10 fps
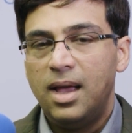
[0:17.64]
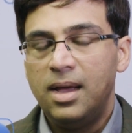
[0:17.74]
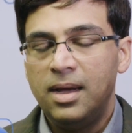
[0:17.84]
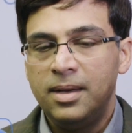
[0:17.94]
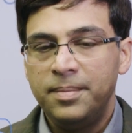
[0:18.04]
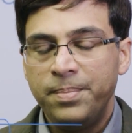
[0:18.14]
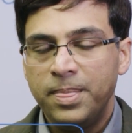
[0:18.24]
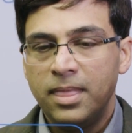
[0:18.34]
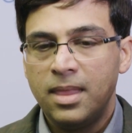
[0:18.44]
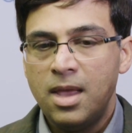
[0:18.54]

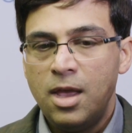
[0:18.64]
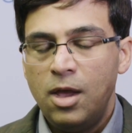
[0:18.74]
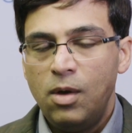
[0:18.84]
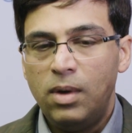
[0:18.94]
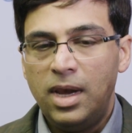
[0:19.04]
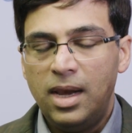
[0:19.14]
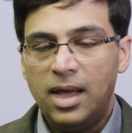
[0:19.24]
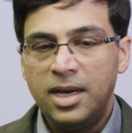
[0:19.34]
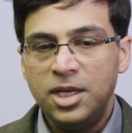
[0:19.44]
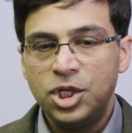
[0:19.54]
Um, well,
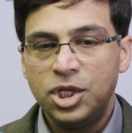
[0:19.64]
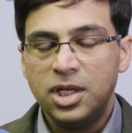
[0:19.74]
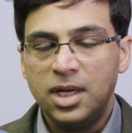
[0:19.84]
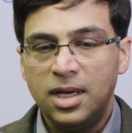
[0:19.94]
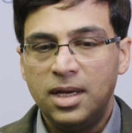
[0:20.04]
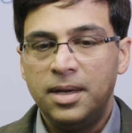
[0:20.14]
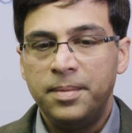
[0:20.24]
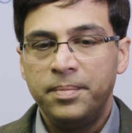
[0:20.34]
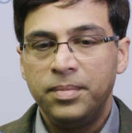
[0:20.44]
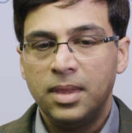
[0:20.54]
Anish
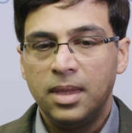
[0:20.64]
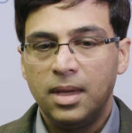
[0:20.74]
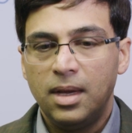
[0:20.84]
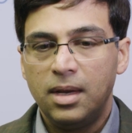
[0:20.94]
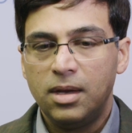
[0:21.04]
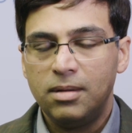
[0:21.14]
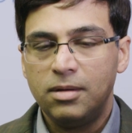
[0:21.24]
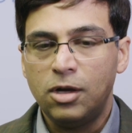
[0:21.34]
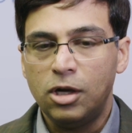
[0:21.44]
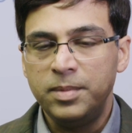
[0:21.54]
um,
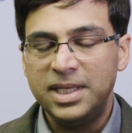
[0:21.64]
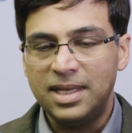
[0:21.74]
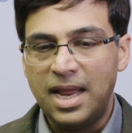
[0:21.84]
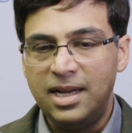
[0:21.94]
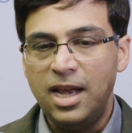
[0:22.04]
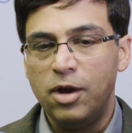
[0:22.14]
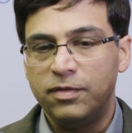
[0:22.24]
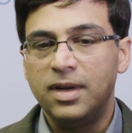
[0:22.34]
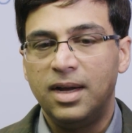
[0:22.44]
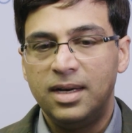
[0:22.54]
caught me slightly
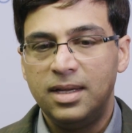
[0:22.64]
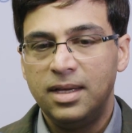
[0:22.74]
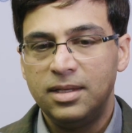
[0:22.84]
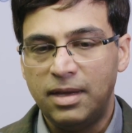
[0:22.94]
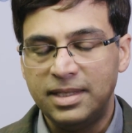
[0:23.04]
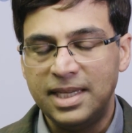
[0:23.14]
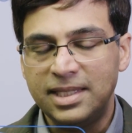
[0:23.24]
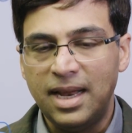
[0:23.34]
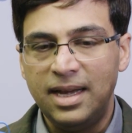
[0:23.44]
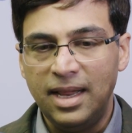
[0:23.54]
off guard. So I say
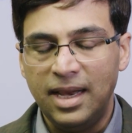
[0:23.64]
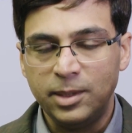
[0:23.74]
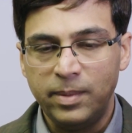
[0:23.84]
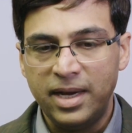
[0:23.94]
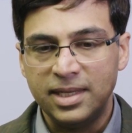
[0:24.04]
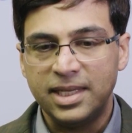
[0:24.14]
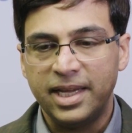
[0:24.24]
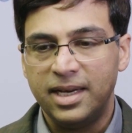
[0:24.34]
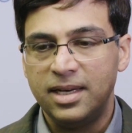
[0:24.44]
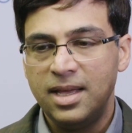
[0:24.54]
slightly, I'll explain in a
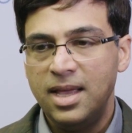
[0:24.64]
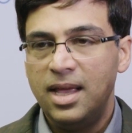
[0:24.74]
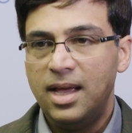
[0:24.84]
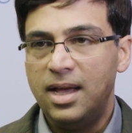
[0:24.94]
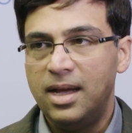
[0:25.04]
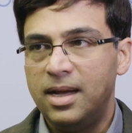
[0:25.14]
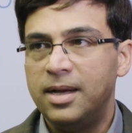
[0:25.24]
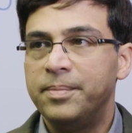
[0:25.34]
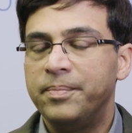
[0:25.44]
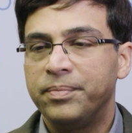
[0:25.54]
second.
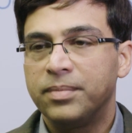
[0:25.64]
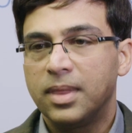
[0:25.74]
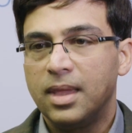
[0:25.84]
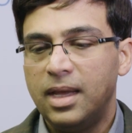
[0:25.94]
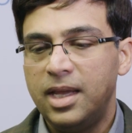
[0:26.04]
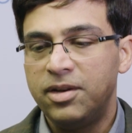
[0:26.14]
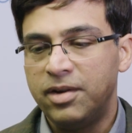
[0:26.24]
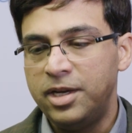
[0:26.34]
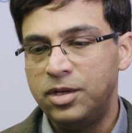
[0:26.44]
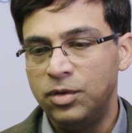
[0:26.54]
Um, he
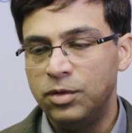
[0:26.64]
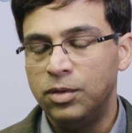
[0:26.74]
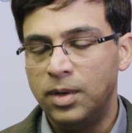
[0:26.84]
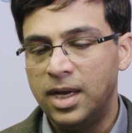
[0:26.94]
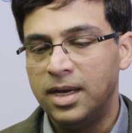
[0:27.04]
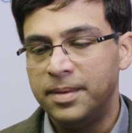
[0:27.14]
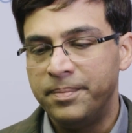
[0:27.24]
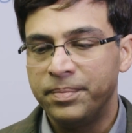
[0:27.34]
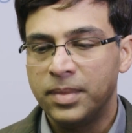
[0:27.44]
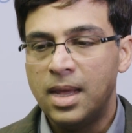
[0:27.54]
tried to
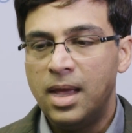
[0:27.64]
um,